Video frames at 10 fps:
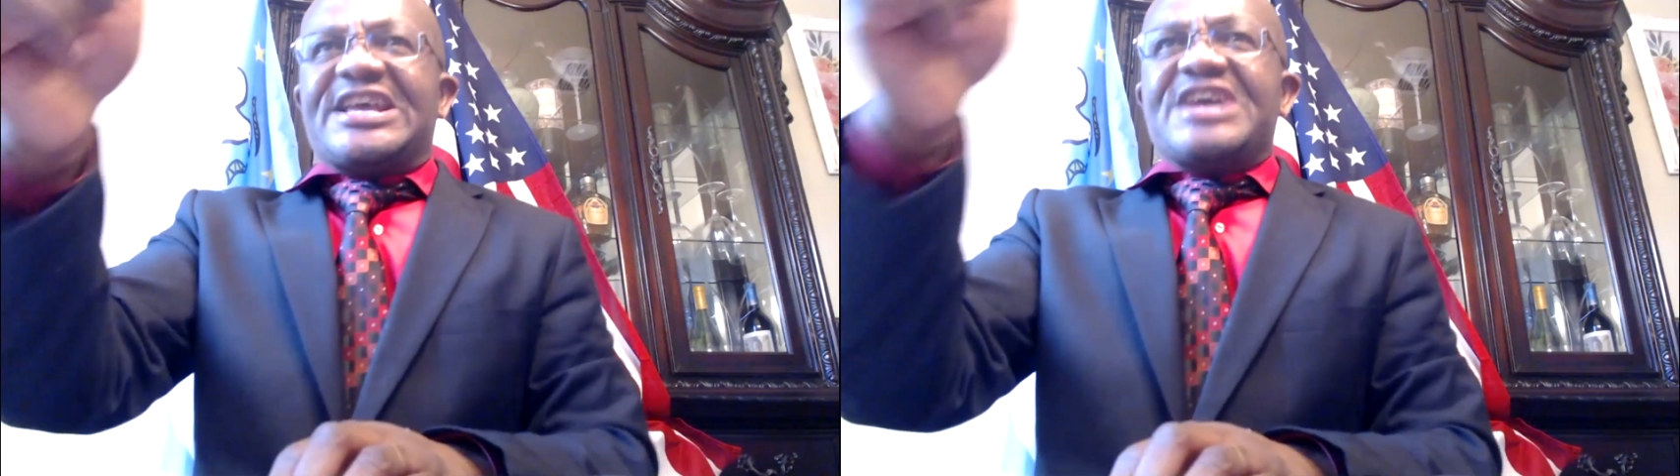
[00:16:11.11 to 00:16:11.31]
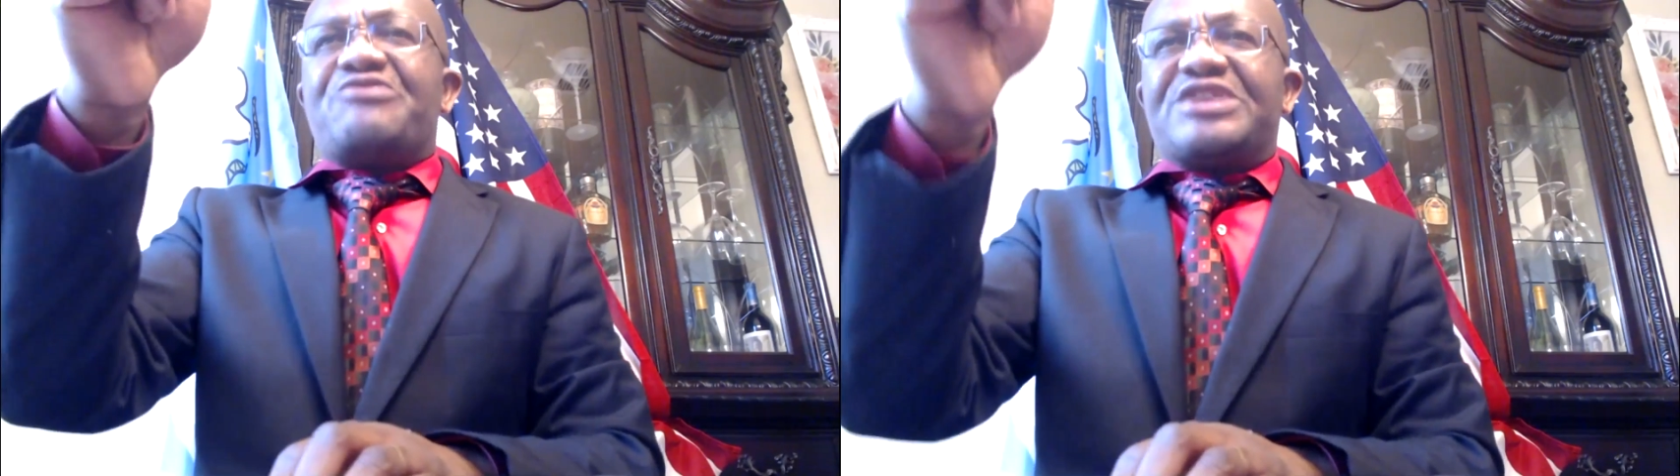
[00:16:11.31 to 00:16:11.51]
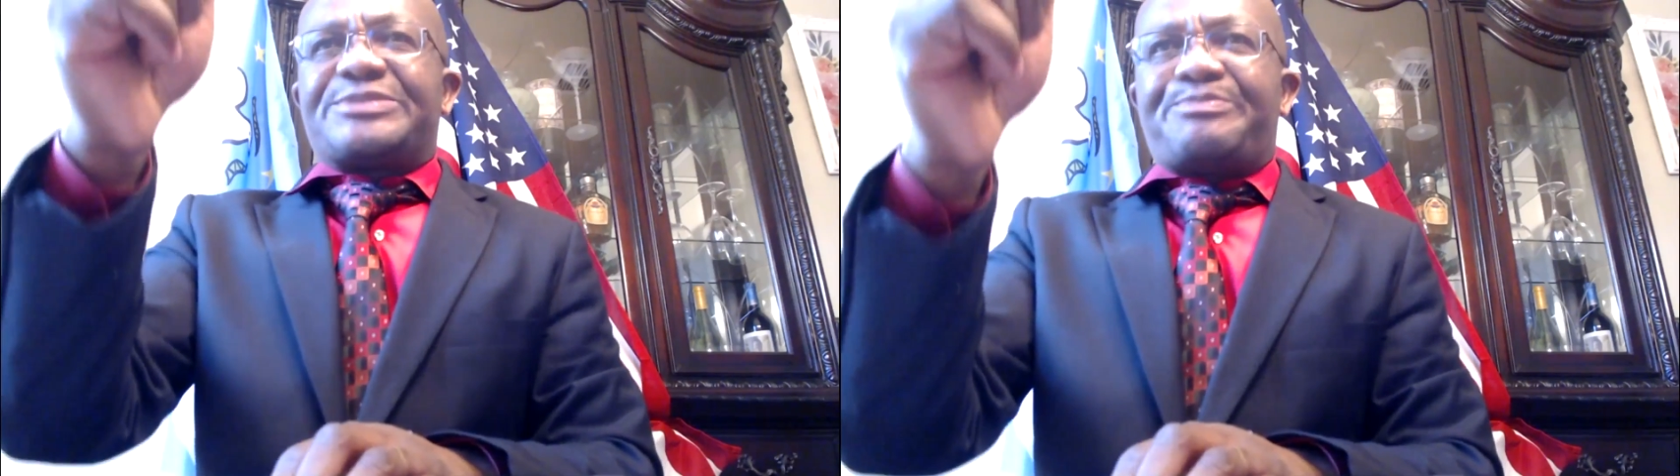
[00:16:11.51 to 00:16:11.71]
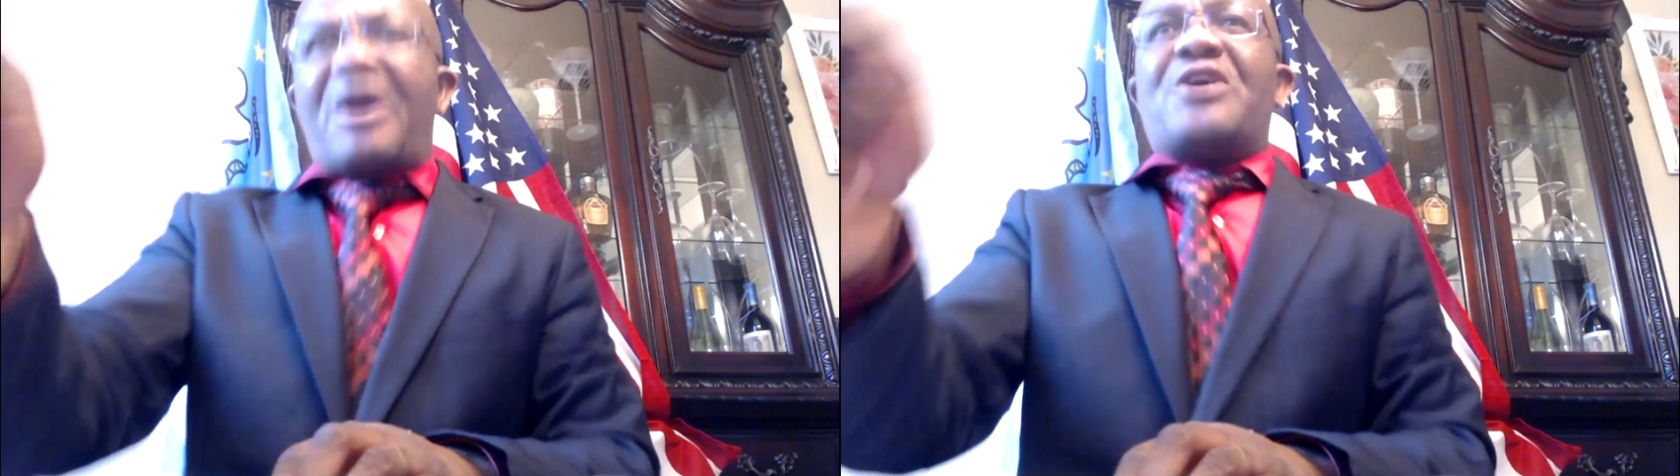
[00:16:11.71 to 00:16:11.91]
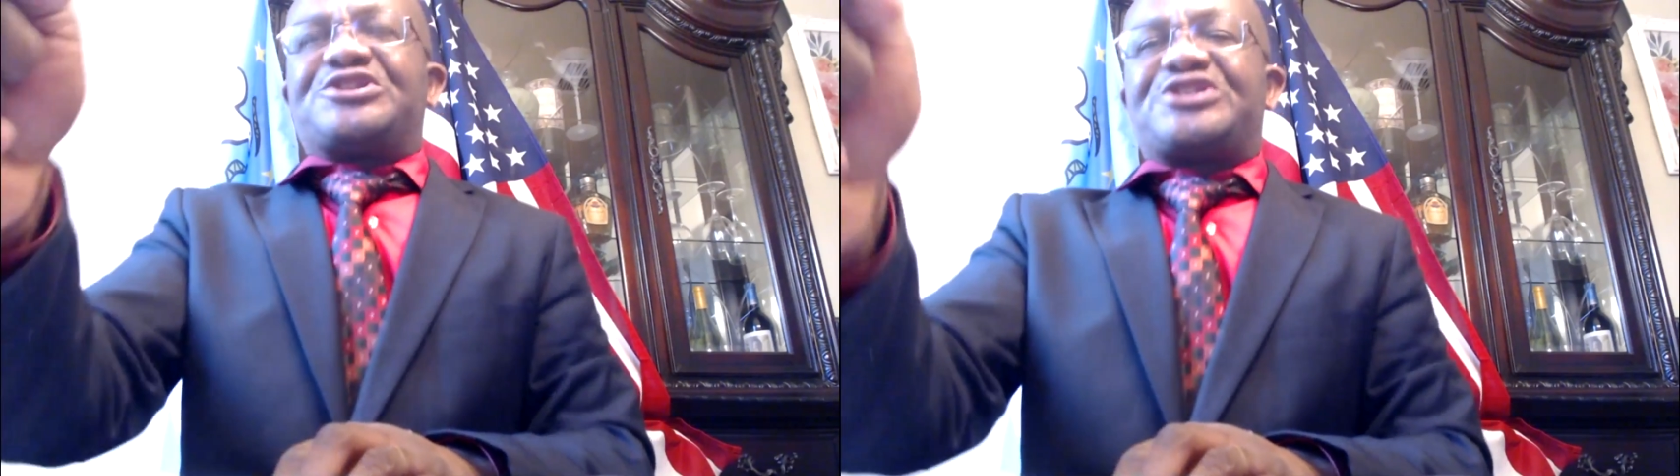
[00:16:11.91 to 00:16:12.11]

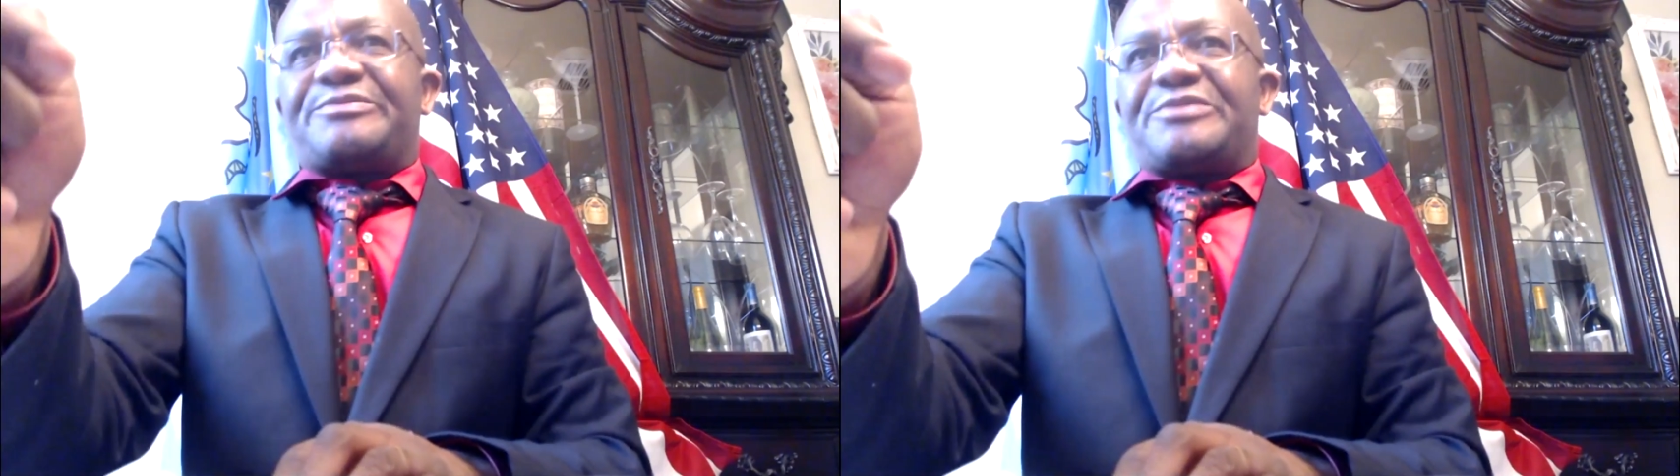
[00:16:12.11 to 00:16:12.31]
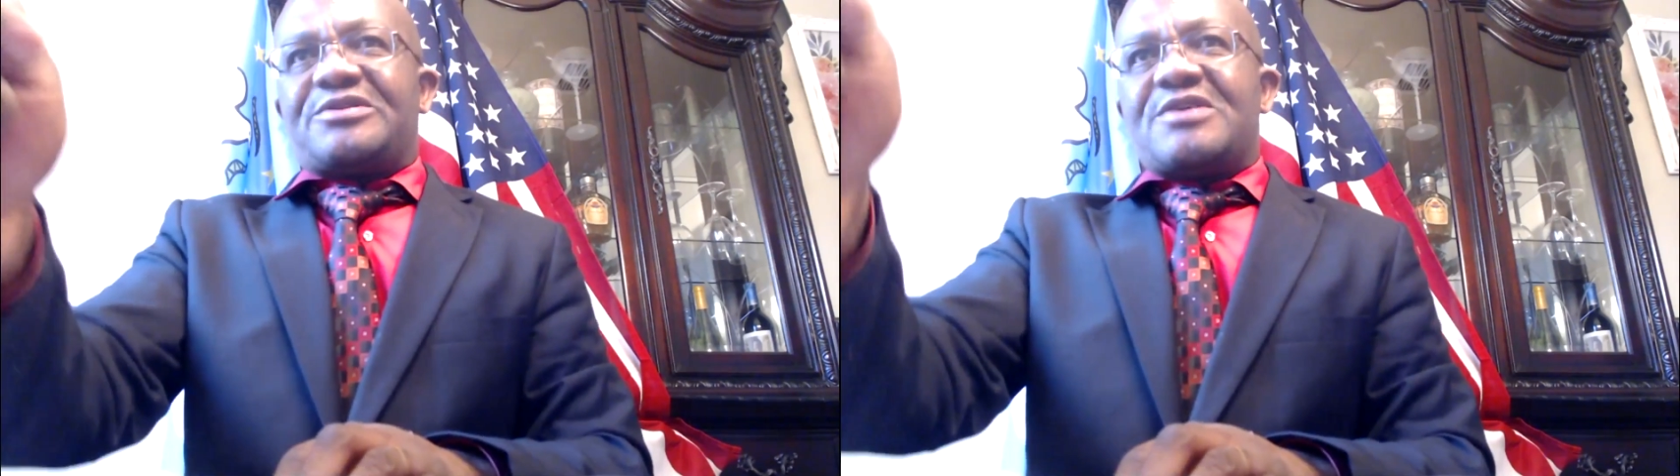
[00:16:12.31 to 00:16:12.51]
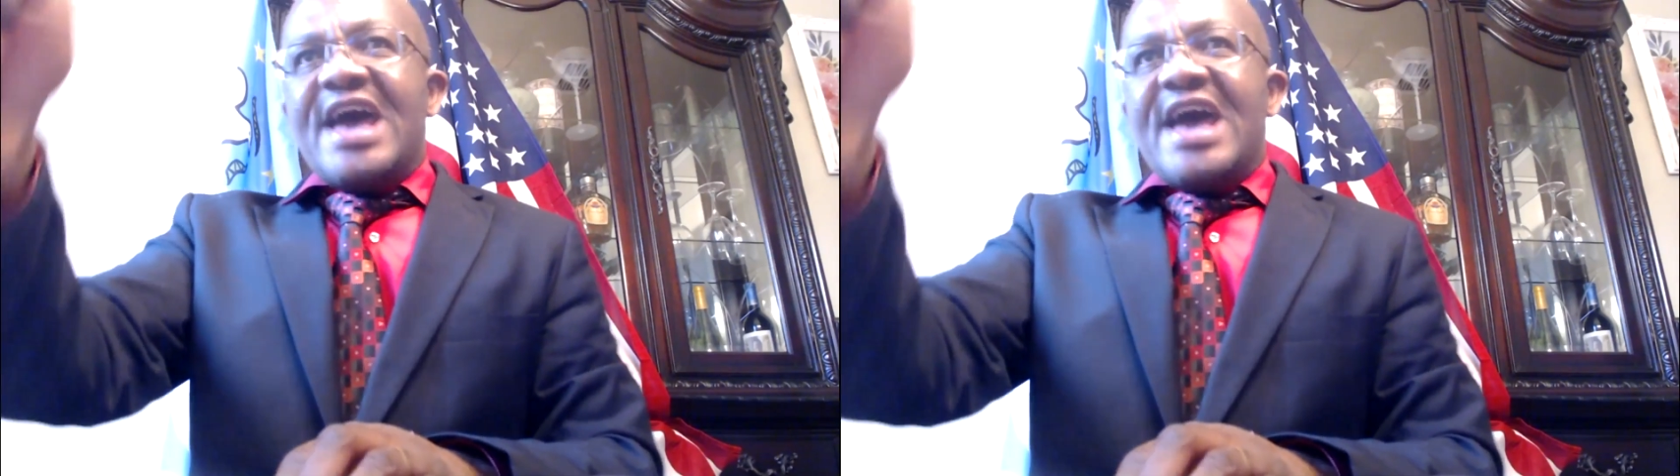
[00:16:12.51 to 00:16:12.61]
irresponsible,